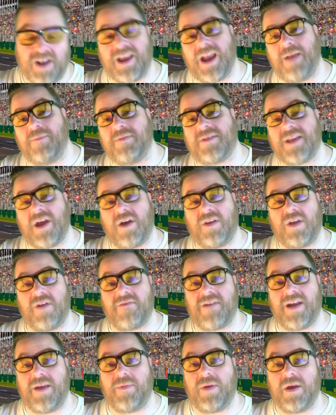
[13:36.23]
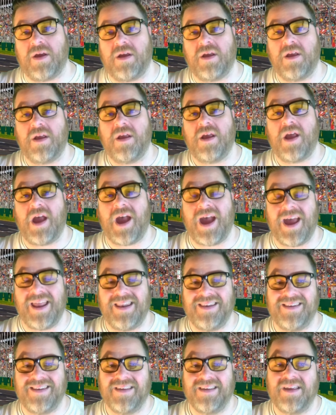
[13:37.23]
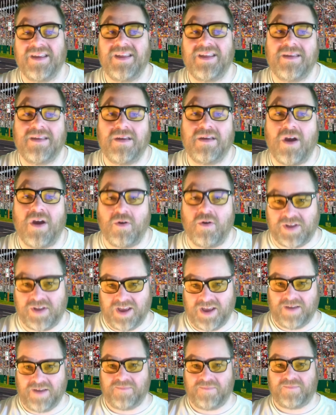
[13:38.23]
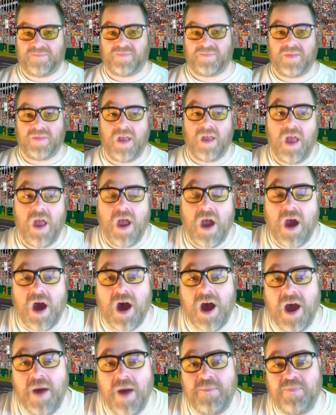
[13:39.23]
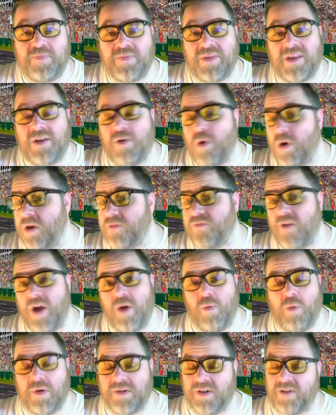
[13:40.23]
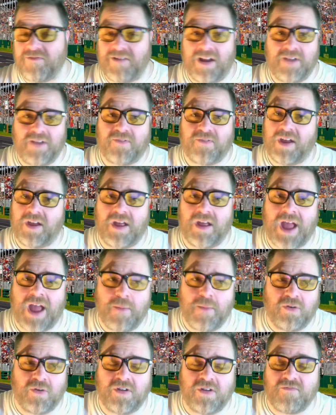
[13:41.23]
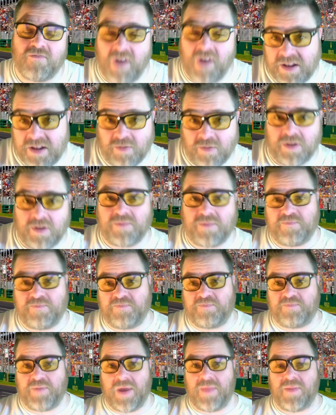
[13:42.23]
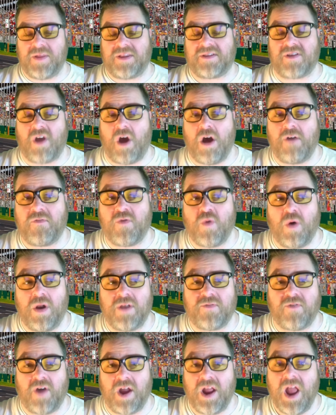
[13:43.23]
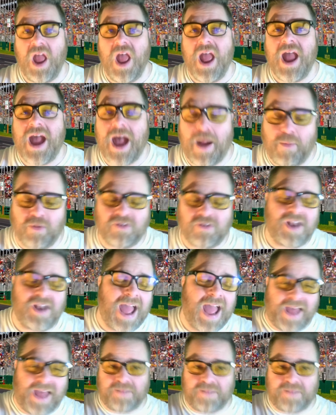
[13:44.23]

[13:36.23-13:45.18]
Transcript: came Saudi Arabia. And, oh dear. Qualifying wasn't great for Hamilton. Russell's been the star of qualifying. Hamilton has